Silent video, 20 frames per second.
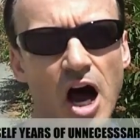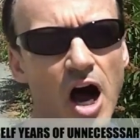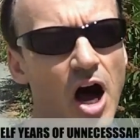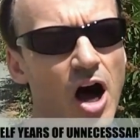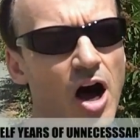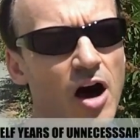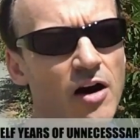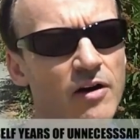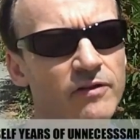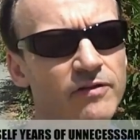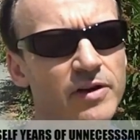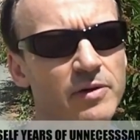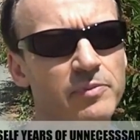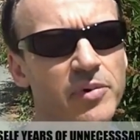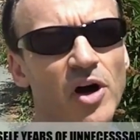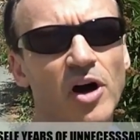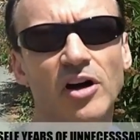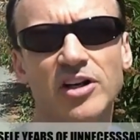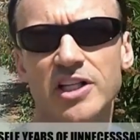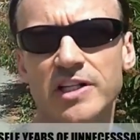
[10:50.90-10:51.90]
of
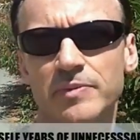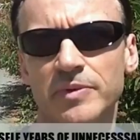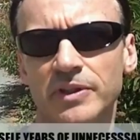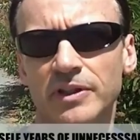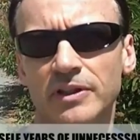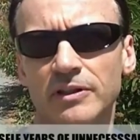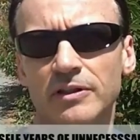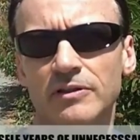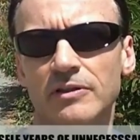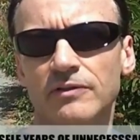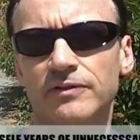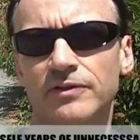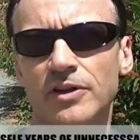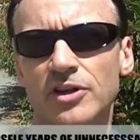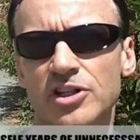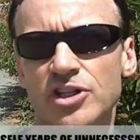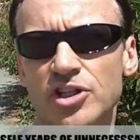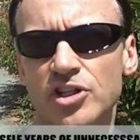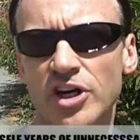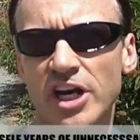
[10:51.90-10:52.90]
possible
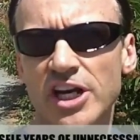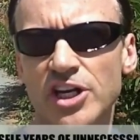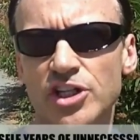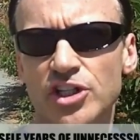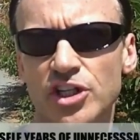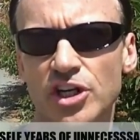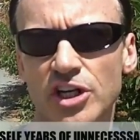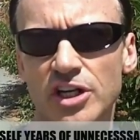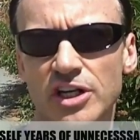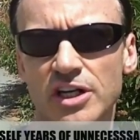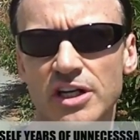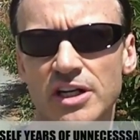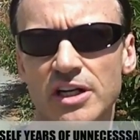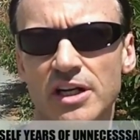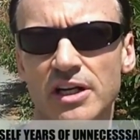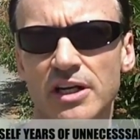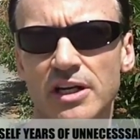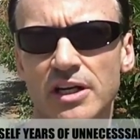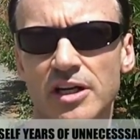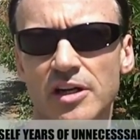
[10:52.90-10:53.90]

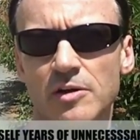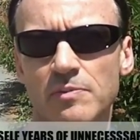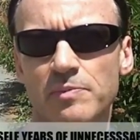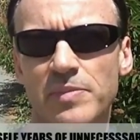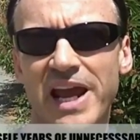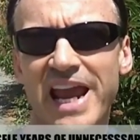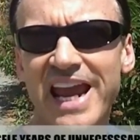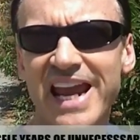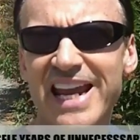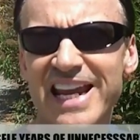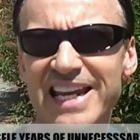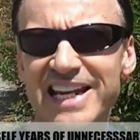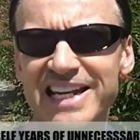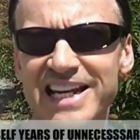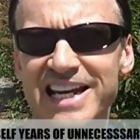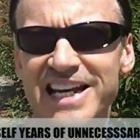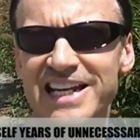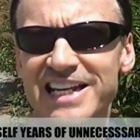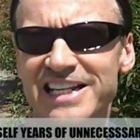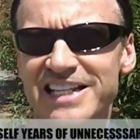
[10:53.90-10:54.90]
frustration,
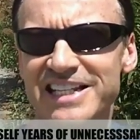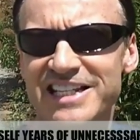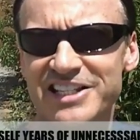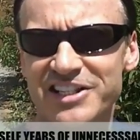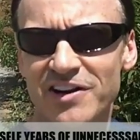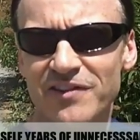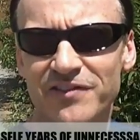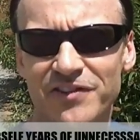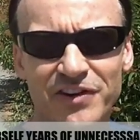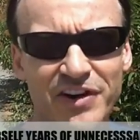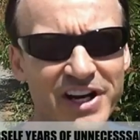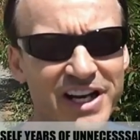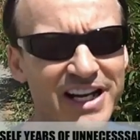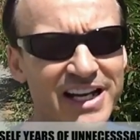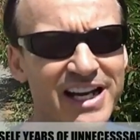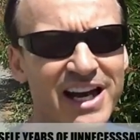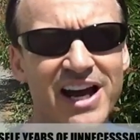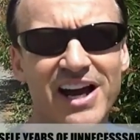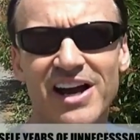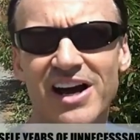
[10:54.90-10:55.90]
pain,
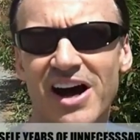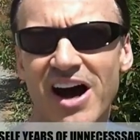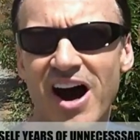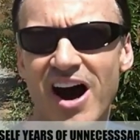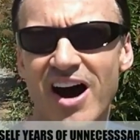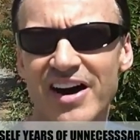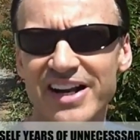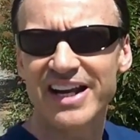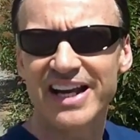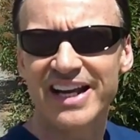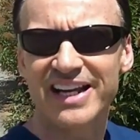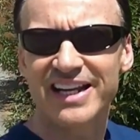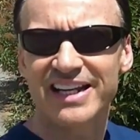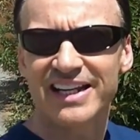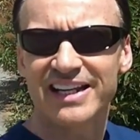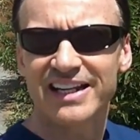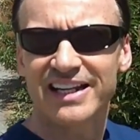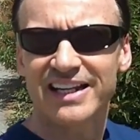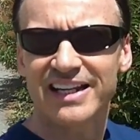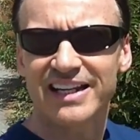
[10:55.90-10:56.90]
suffering,
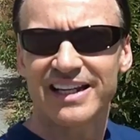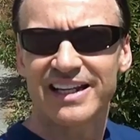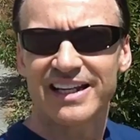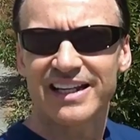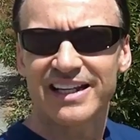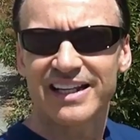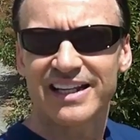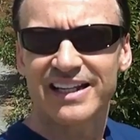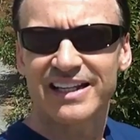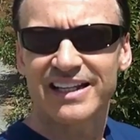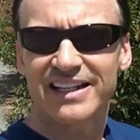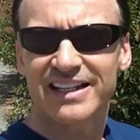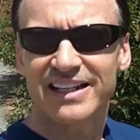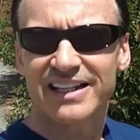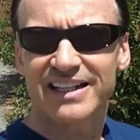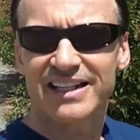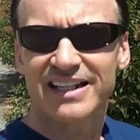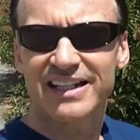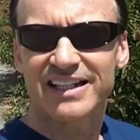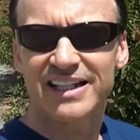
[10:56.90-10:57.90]
heartache.
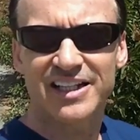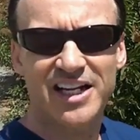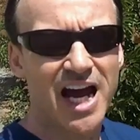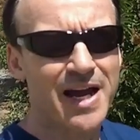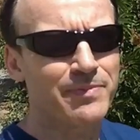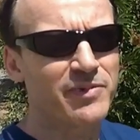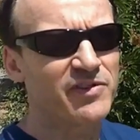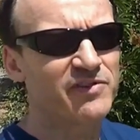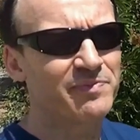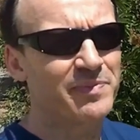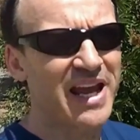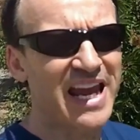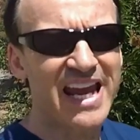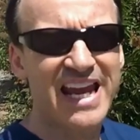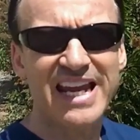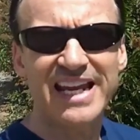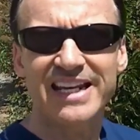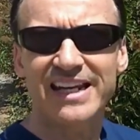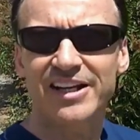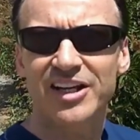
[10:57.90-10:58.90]
The type of
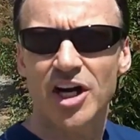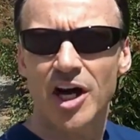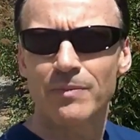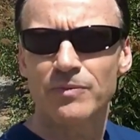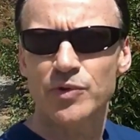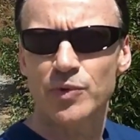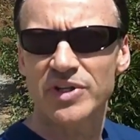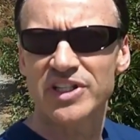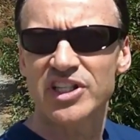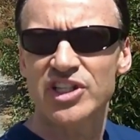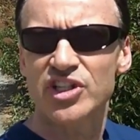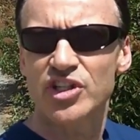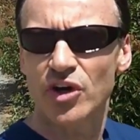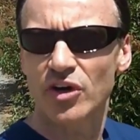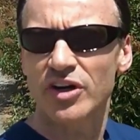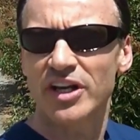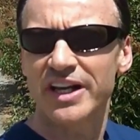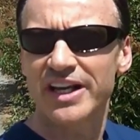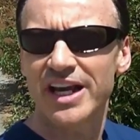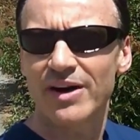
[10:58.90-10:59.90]
pain that comes with
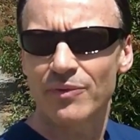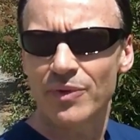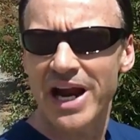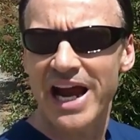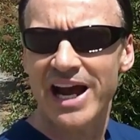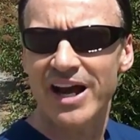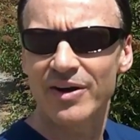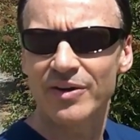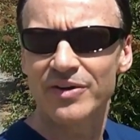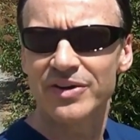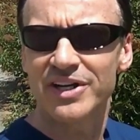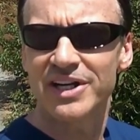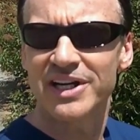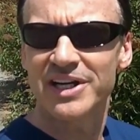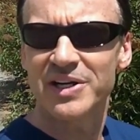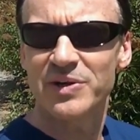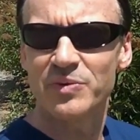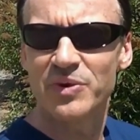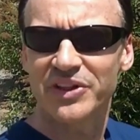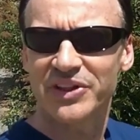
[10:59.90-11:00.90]
struggling around
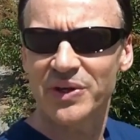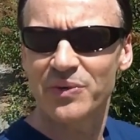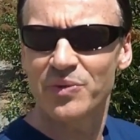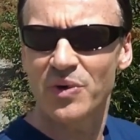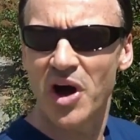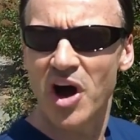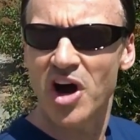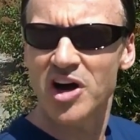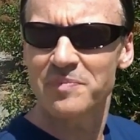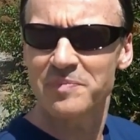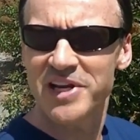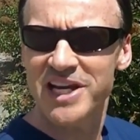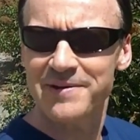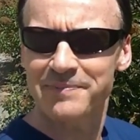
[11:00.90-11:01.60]
with the wrong